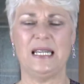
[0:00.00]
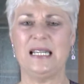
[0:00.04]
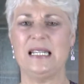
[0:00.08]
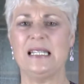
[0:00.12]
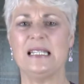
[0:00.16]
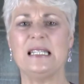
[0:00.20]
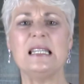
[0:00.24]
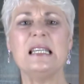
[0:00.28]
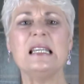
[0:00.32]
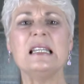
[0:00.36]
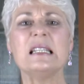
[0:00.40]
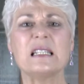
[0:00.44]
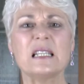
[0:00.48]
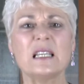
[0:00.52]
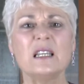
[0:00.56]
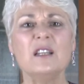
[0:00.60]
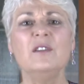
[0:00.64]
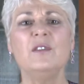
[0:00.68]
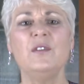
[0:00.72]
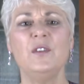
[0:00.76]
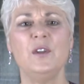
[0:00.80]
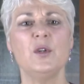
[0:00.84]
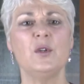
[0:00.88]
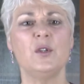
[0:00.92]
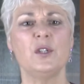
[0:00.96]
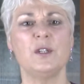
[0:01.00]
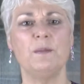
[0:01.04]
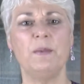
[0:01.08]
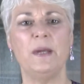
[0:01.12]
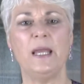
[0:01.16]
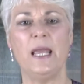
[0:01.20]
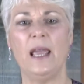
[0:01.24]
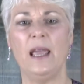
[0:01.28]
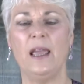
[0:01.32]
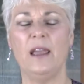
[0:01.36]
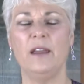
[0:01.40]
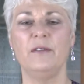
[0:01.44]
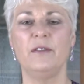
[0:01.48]
It's confused
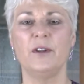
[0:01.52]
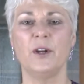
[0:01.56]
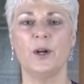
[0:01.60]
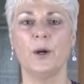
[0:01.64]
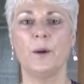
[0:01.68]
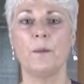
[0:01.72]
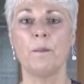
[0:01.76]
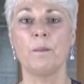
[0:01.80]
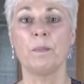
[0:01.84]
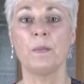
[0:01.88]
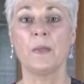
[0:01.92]
behavior.